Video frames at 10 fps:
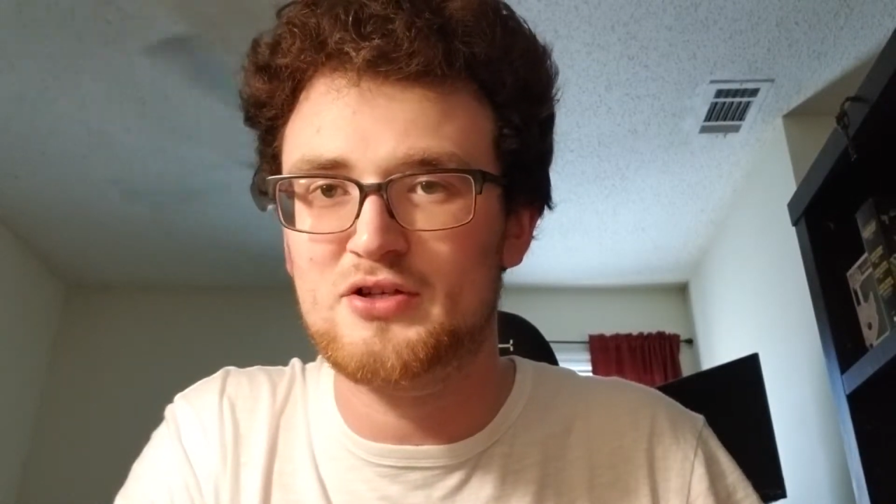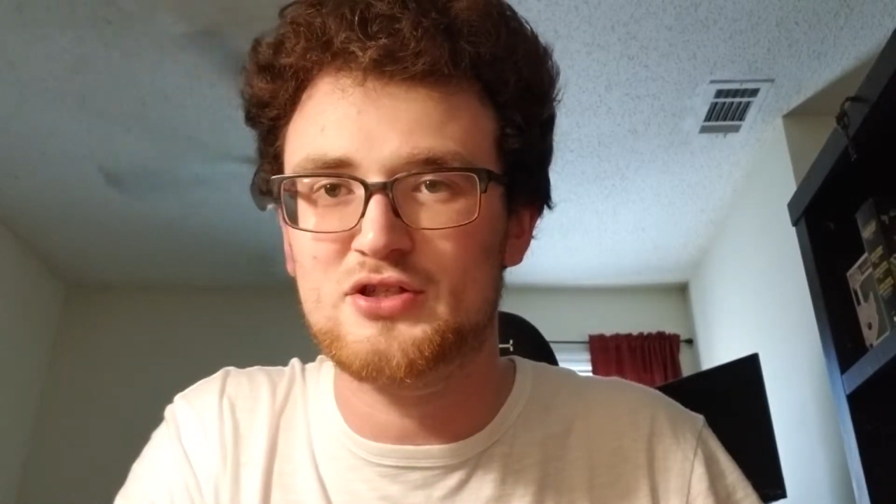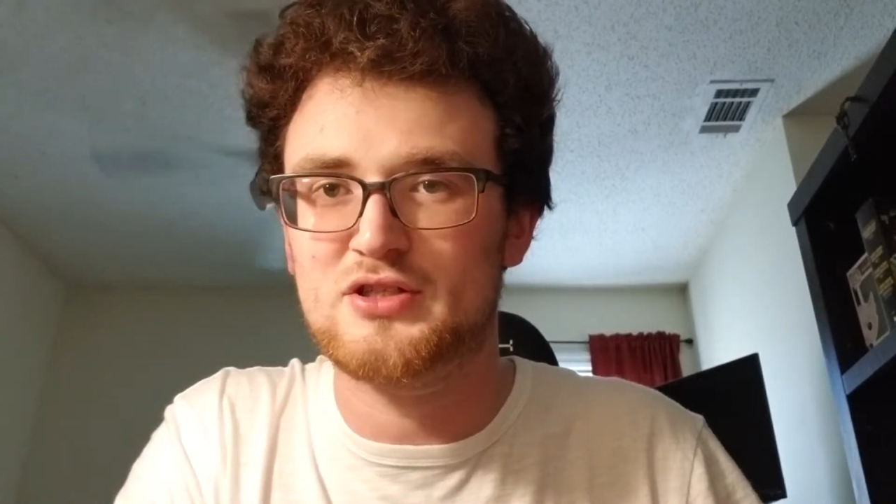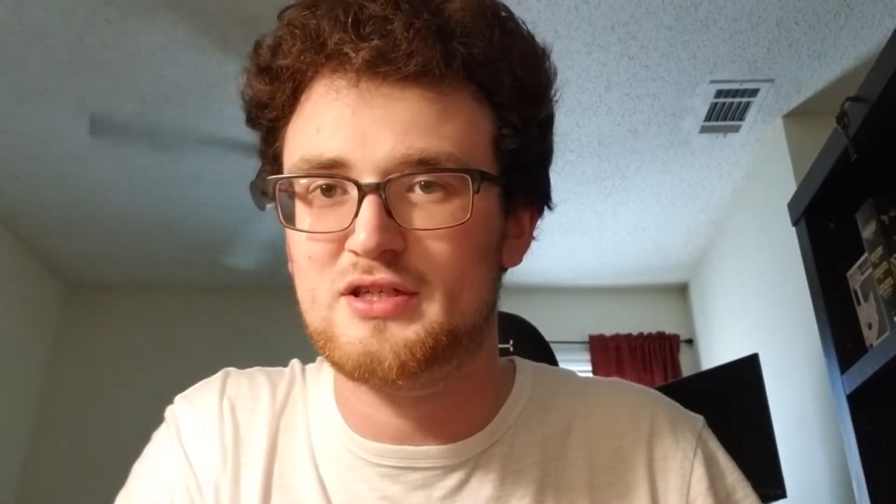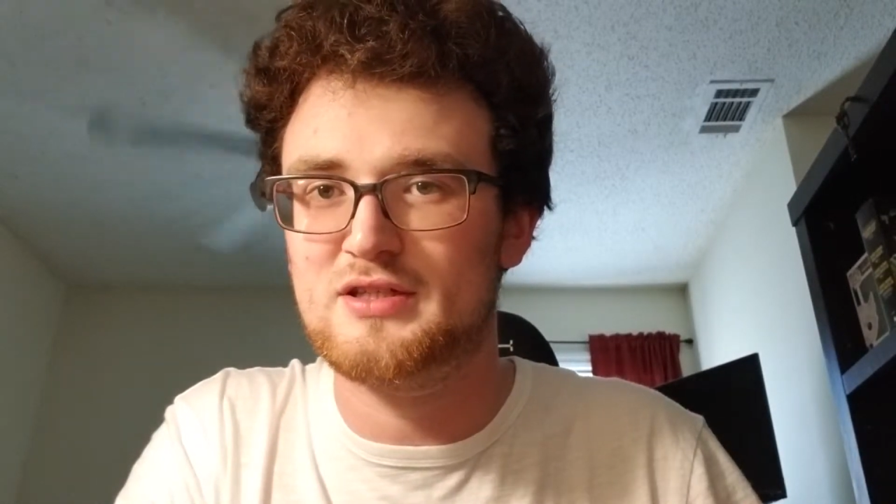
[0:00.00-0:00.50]

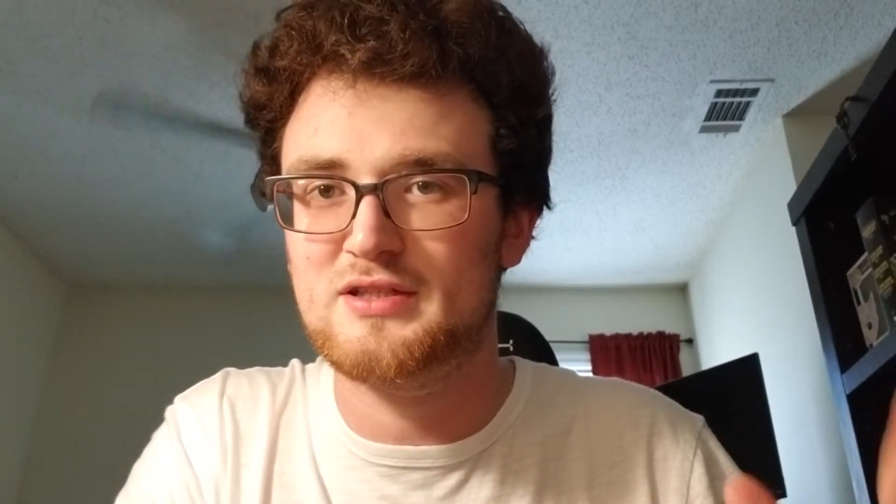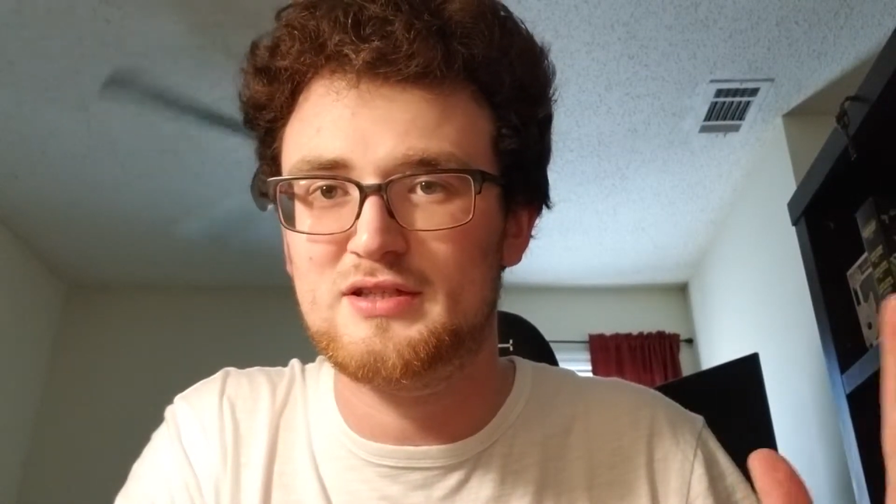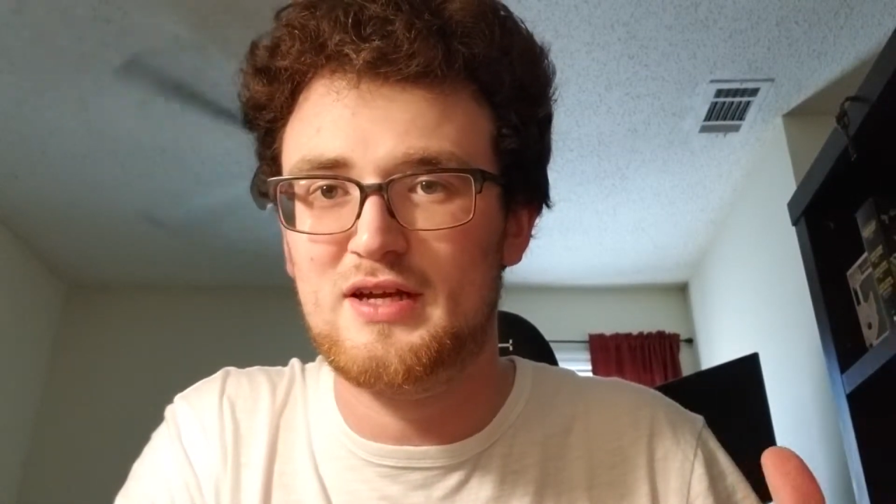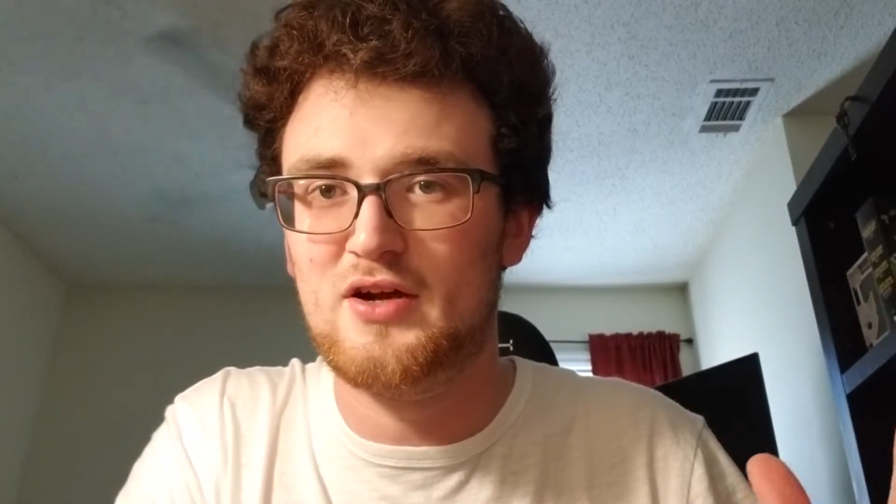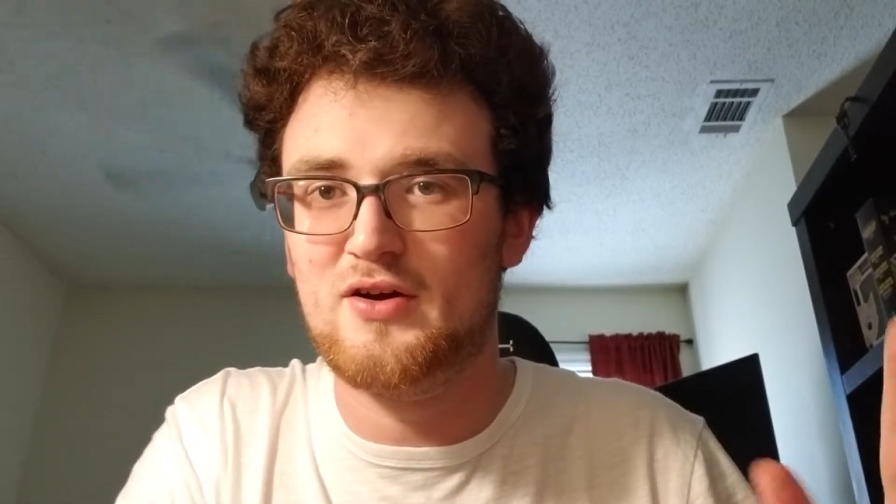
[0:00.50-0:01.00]
just
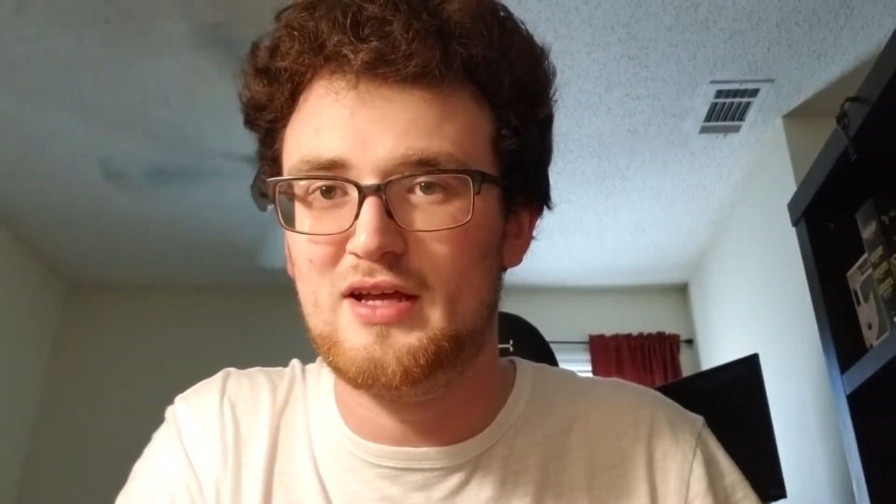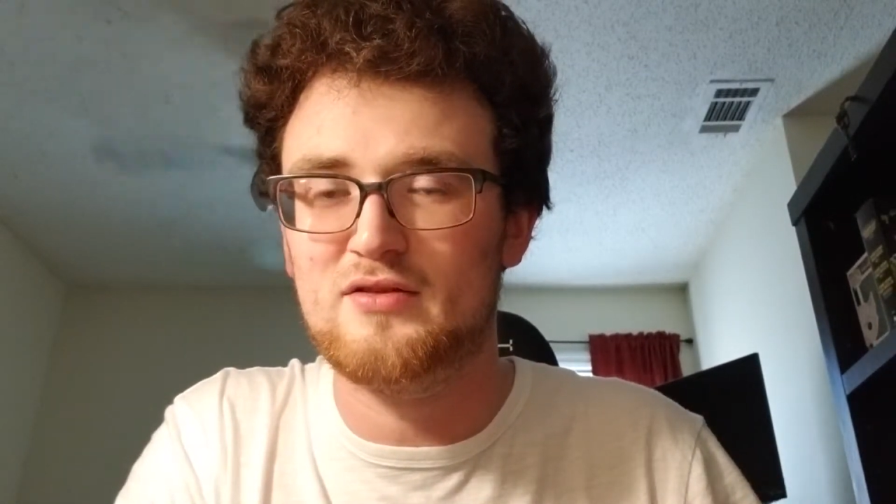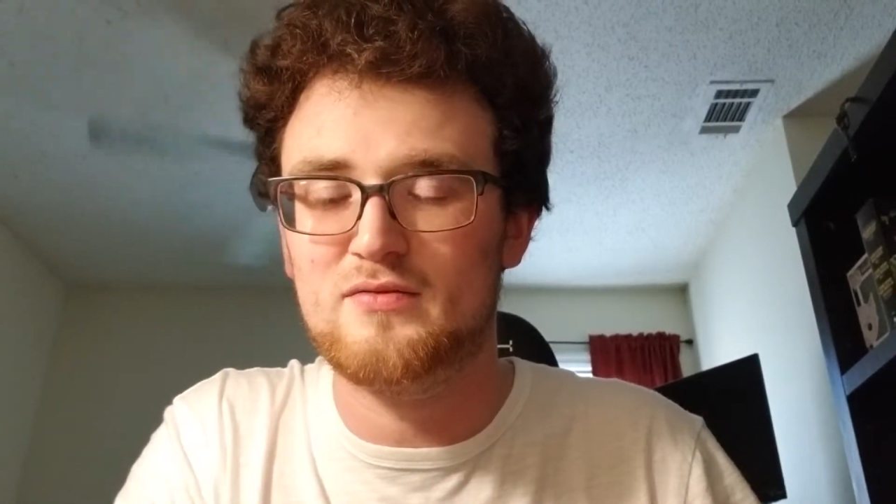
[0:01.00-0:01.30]
sit here and eat